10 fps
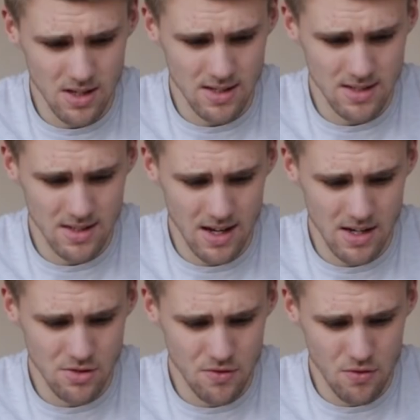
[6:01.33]
that's
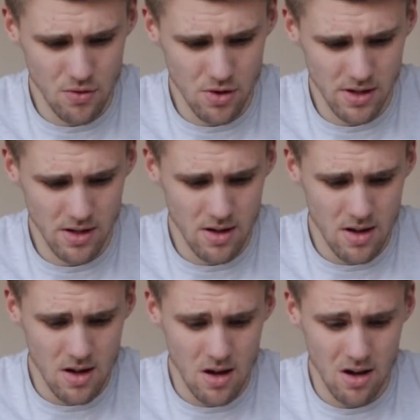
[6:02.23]
stage 3.
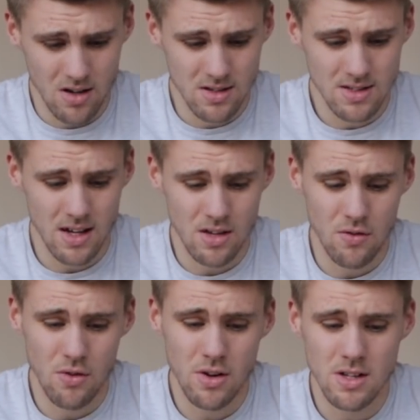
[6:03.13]
Stage
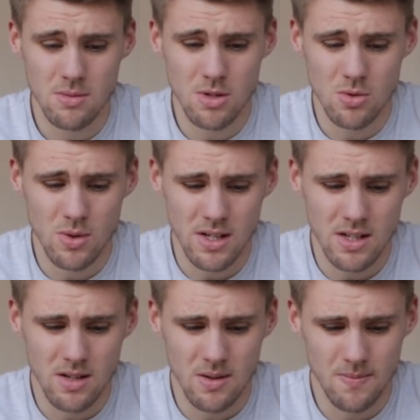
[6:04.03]
3 is
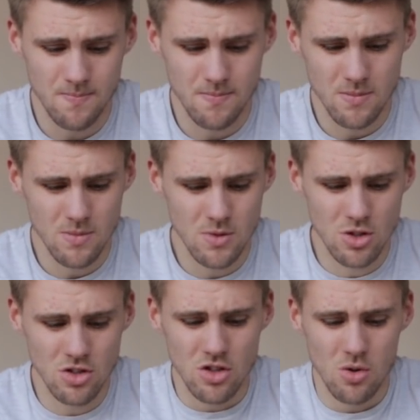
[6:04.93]
between
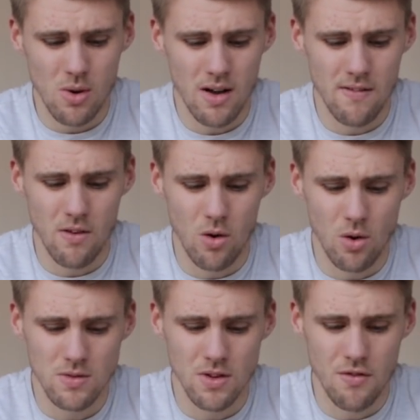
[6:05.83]

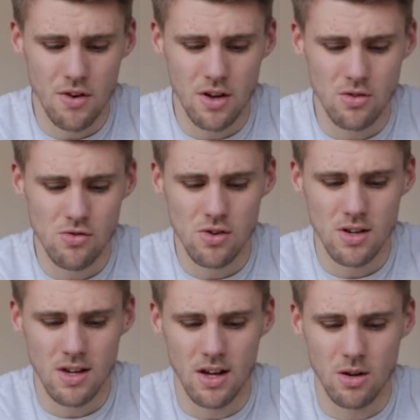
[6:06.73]
285 to
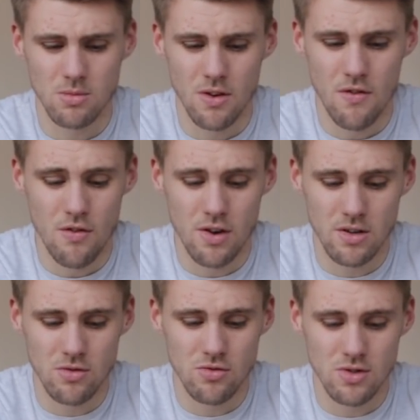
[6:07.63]
300 and up to
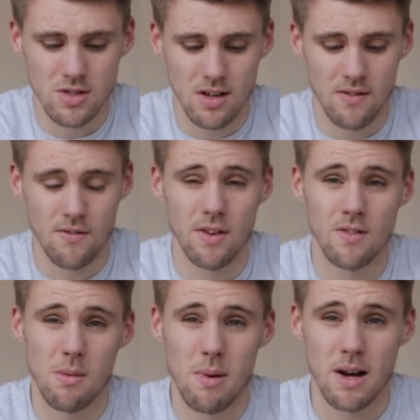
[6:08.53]

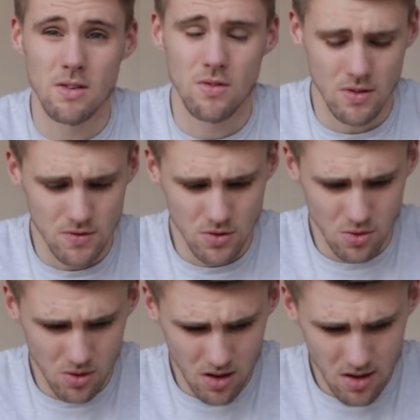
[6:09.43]
350 pounds worth of
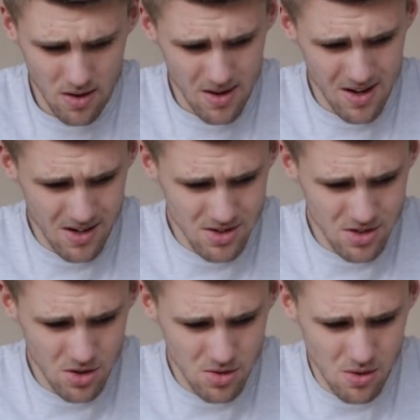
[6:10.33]
torque.
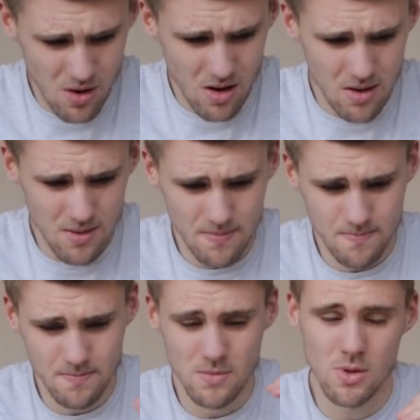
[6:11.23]
So you are
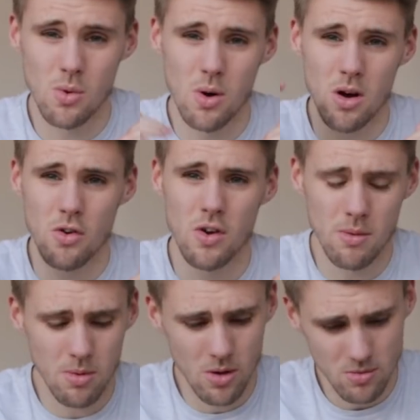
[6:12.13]

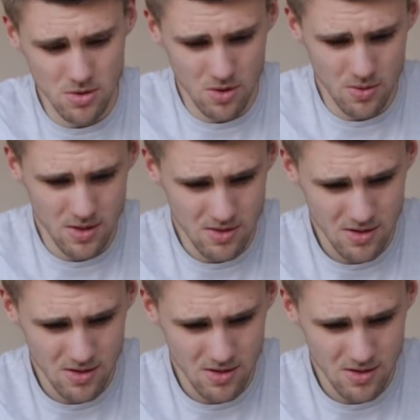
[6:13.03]
creeping up. So